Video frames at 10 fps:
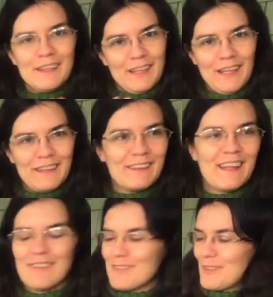Yeah,
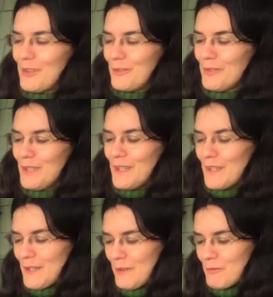and so
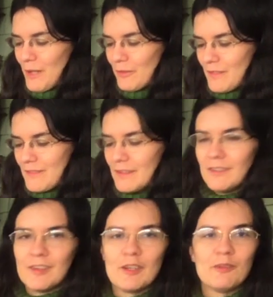rather than send
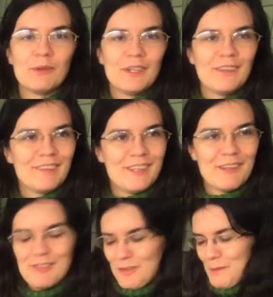it to Goodwill,
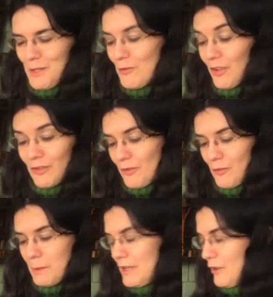I've just been using it, so it's
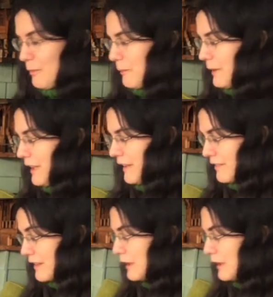been in all my paintings.